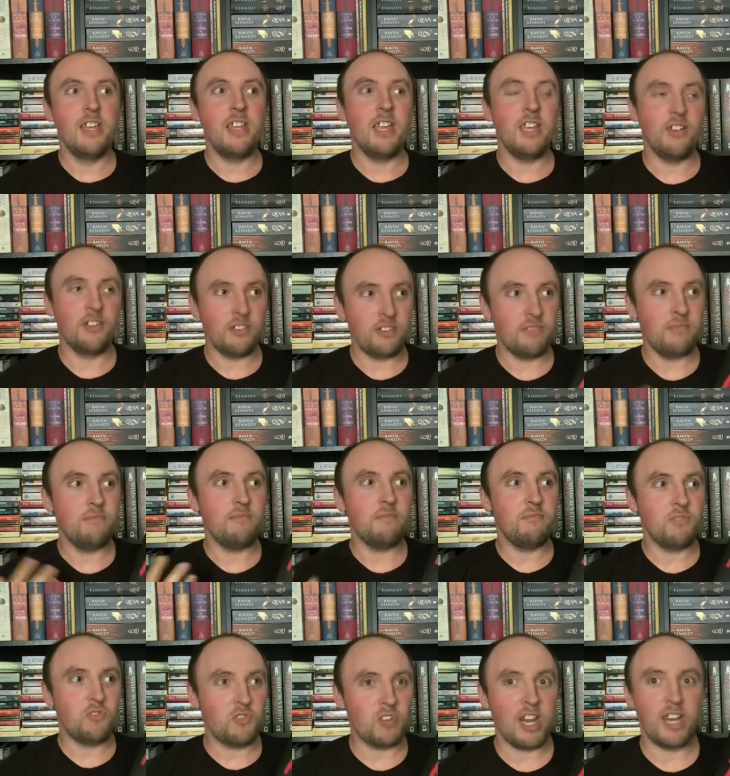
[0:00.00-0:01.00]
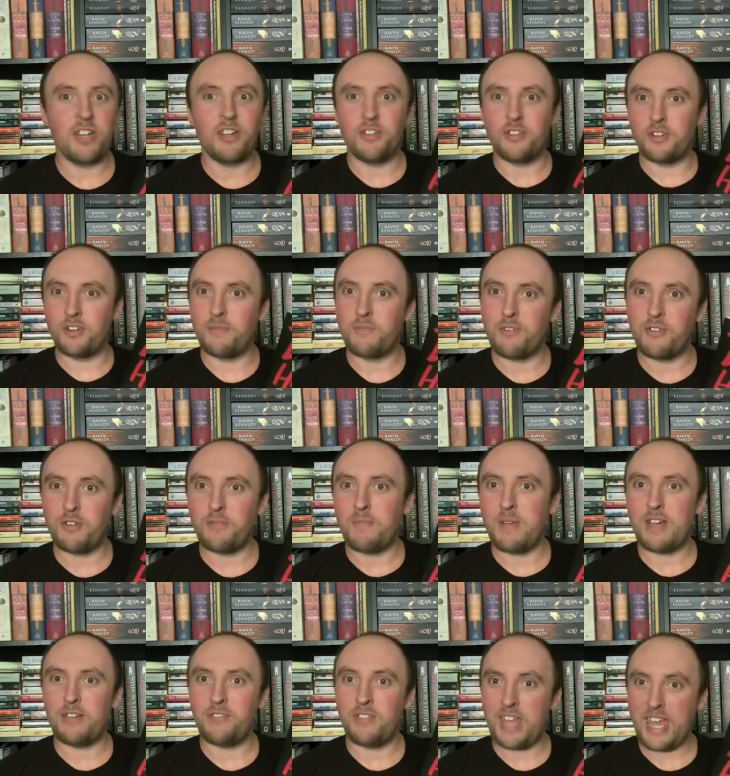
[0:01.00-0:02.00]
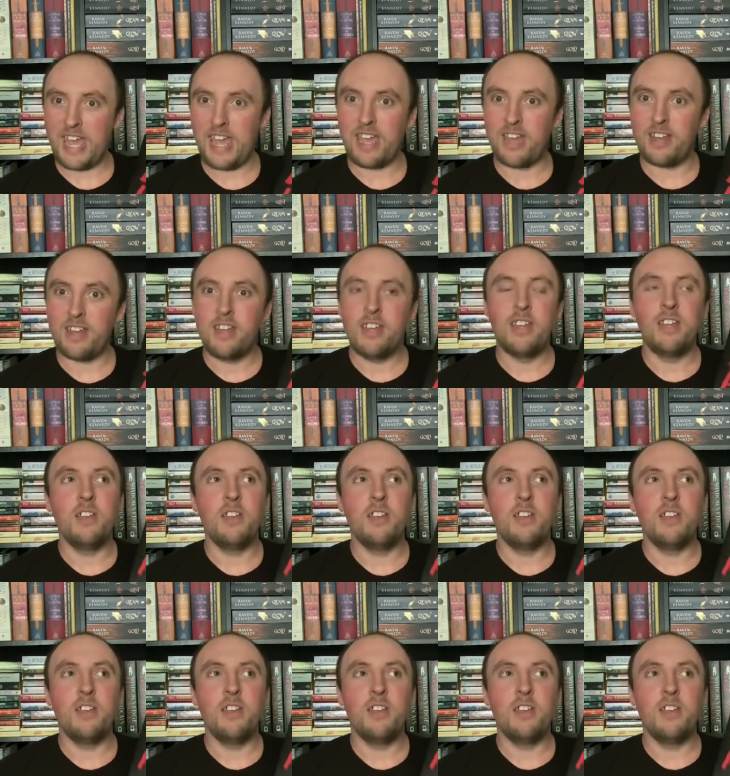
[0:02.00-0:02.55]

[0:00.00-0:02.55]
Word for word: and you're trying to learn more about that